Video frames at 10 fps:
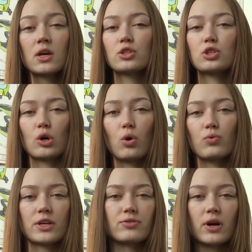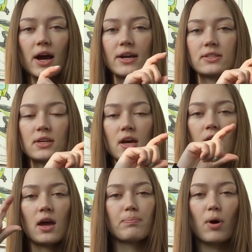so they write
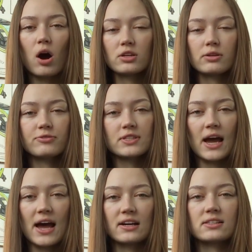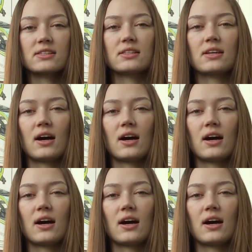a box of text,